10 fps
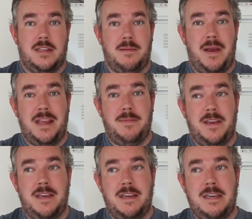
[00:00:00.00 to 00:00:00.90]
There may
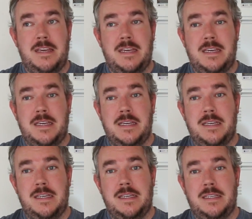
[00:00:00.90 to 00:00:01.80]

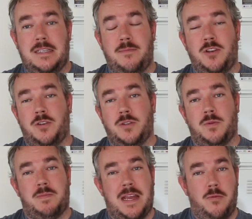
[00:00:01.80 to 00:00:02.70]
be some issues
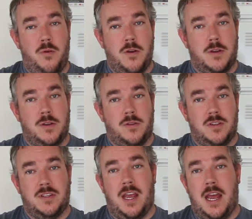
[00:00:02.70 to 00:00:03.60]
with paperwork.
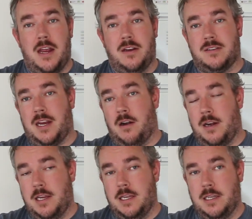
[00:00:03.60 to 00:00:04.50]
This car is
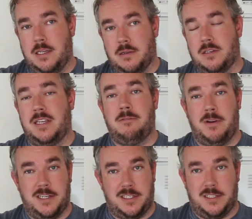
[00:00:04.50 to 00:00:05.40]
currently
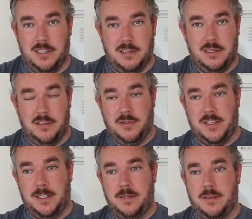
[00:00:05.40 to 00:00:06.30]
deregistered in New
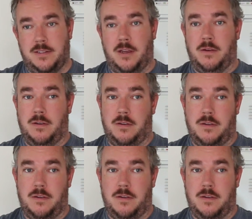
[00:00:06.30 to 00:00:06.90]
Zealand, so